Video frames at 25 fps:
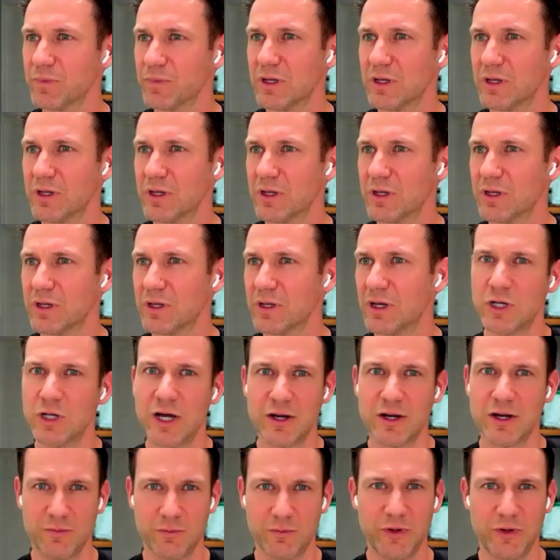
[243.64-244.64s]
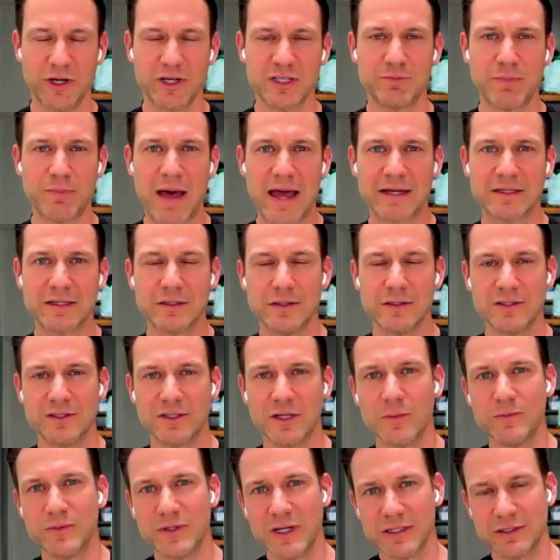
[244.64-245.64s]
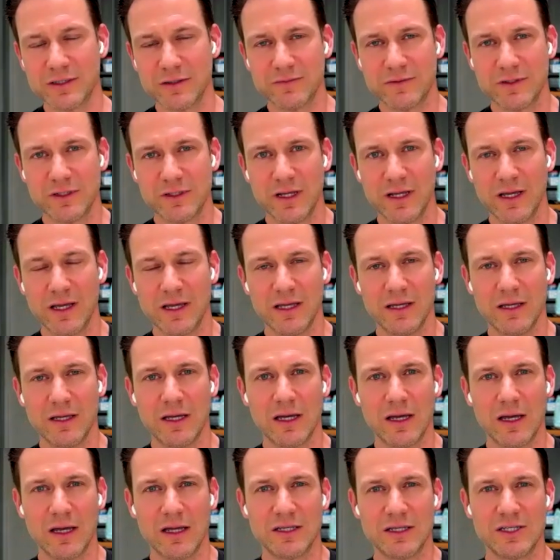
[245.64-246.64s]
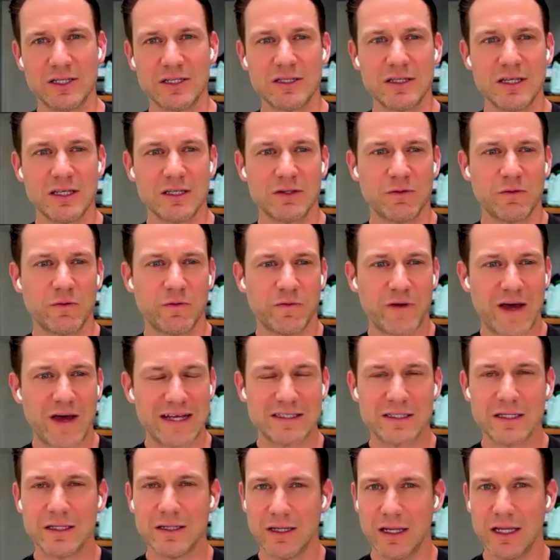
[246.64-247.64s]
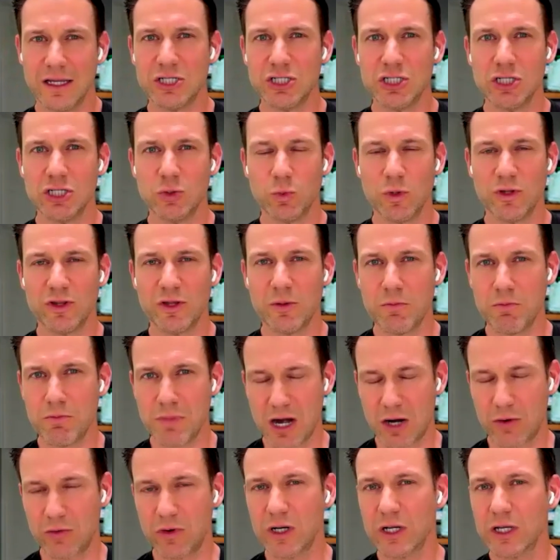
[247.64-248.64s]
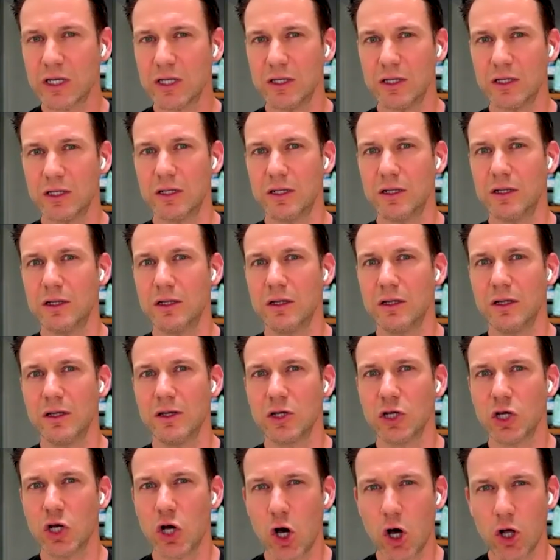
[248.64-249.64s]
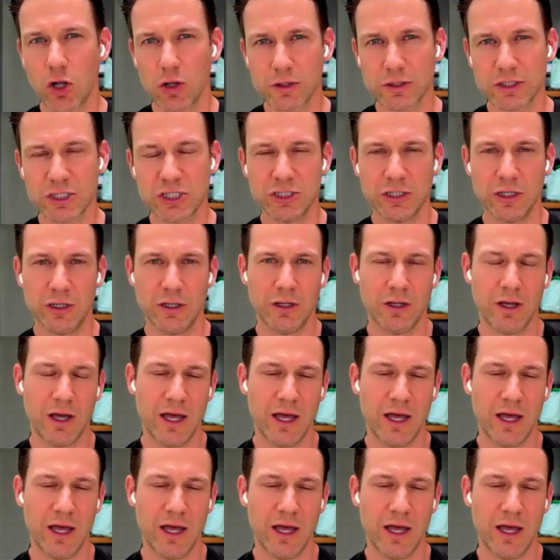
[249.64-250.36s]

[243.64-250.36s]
and this will kind of bring us back to the subject of today, just this fascination with American culture